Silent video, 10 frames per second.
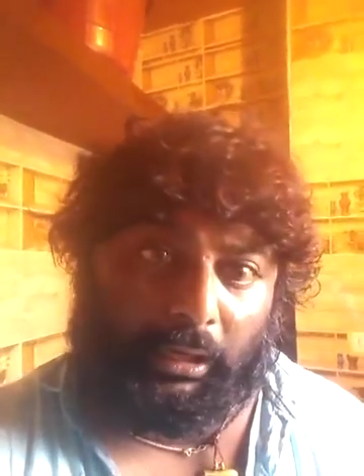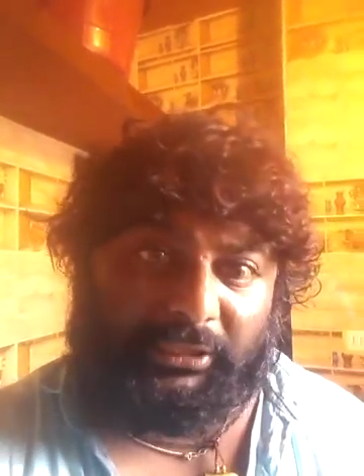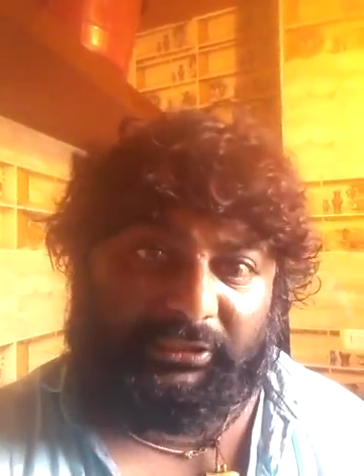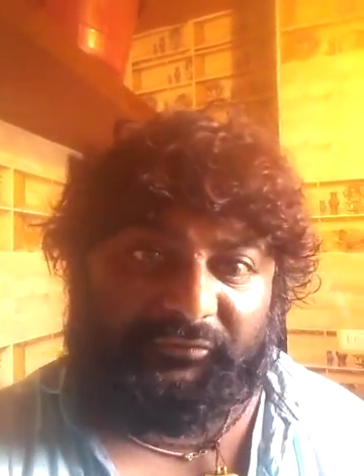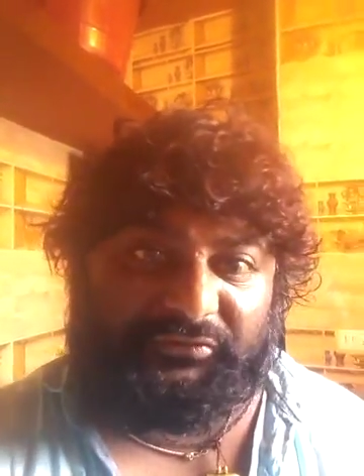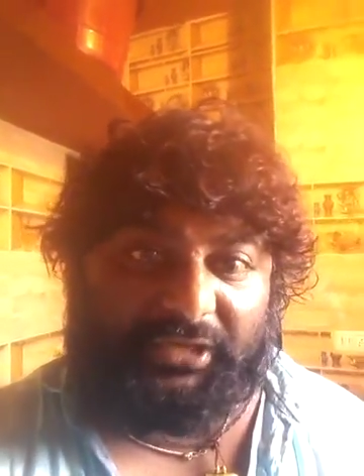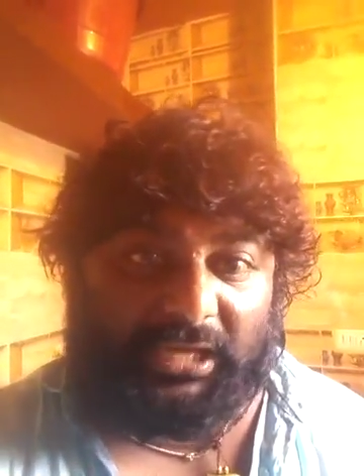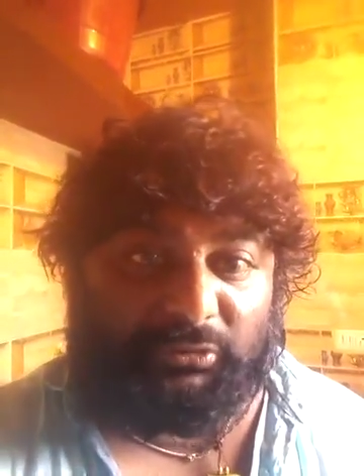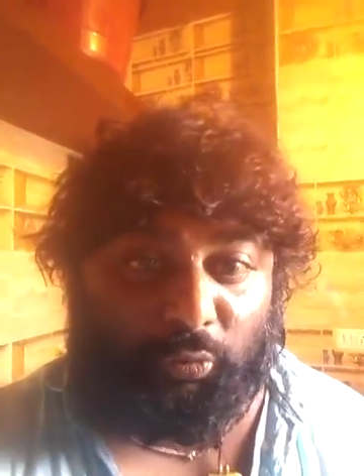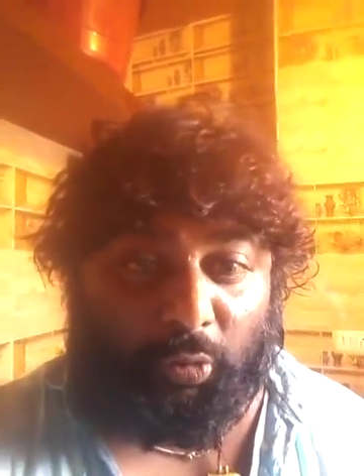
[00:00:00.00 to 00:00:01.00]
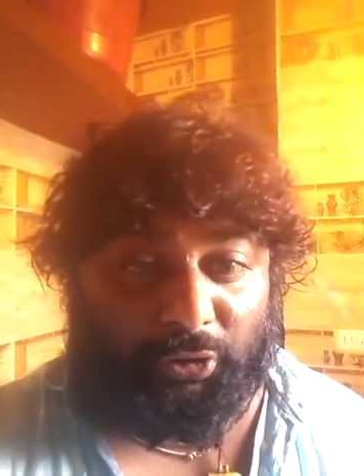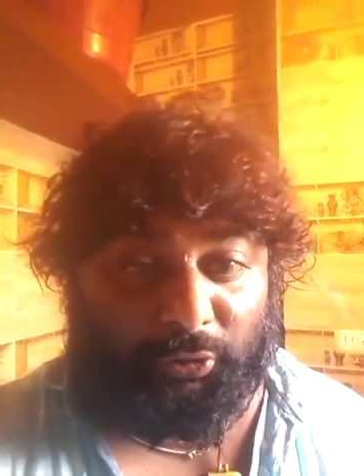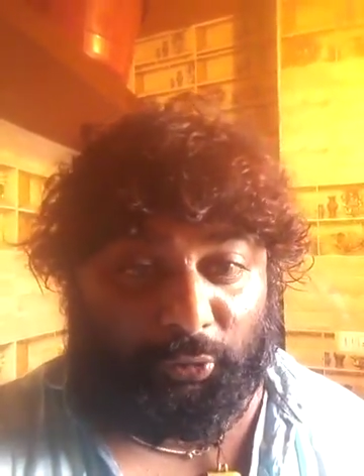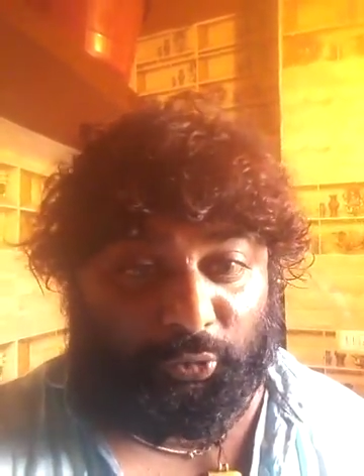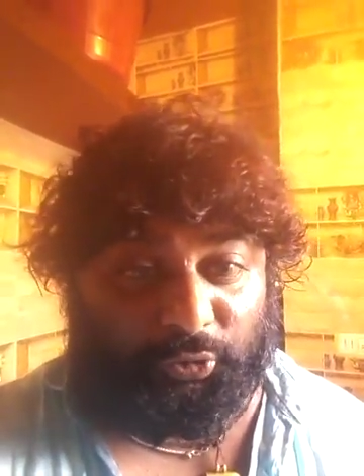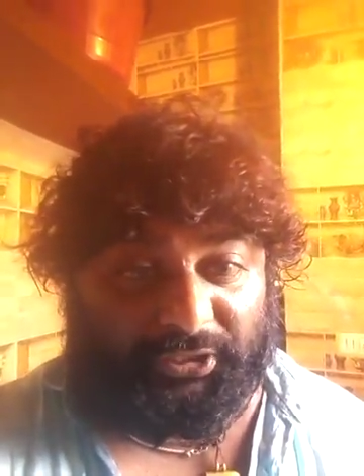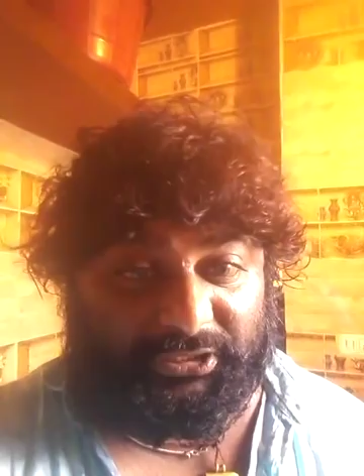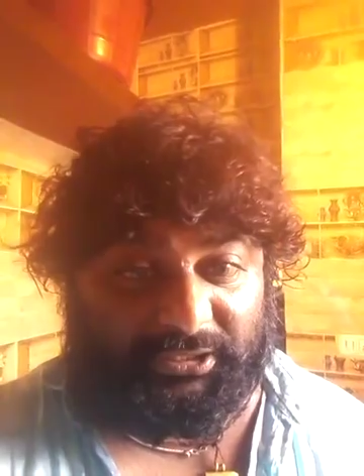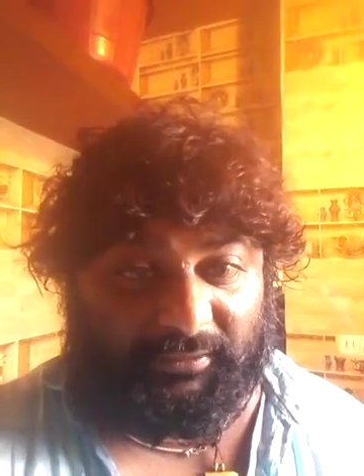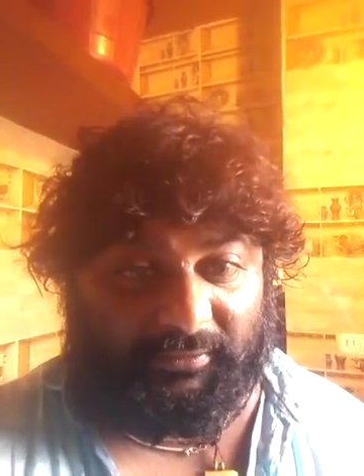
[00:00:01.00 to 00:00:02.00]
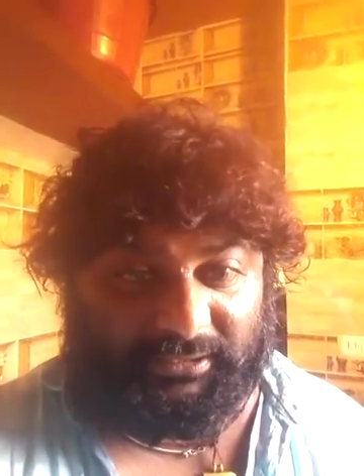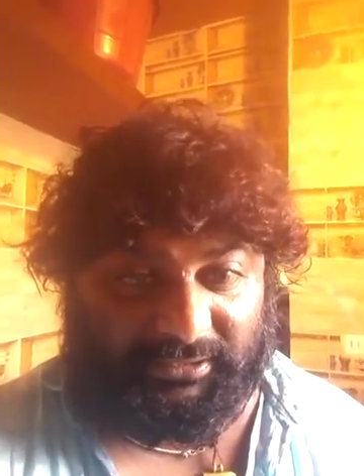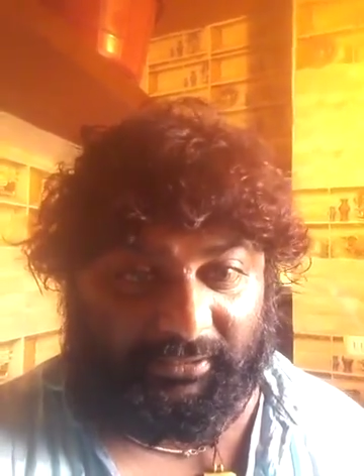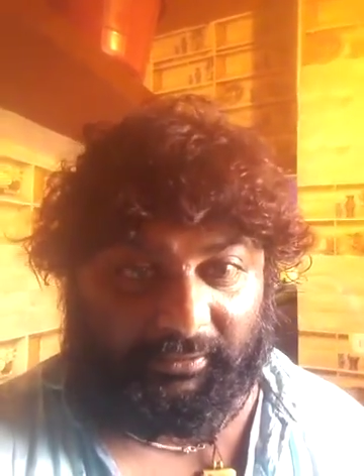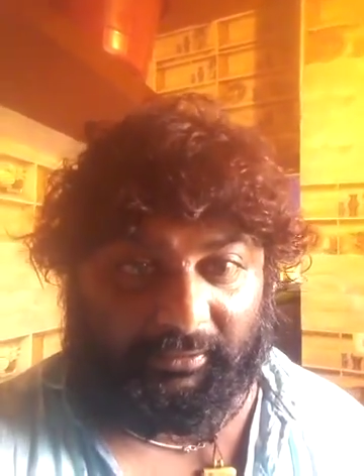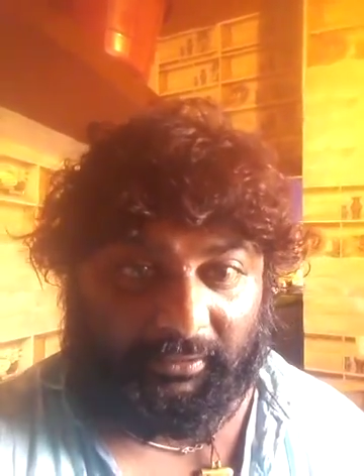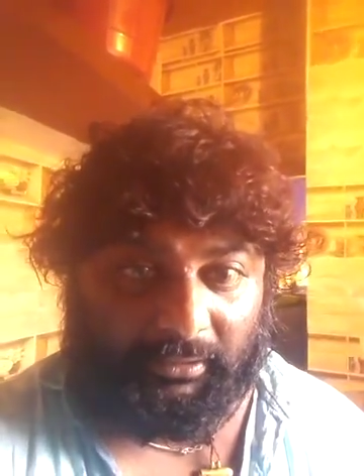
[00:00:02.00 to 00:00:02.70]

And if she asks, who are you to teach her lesson?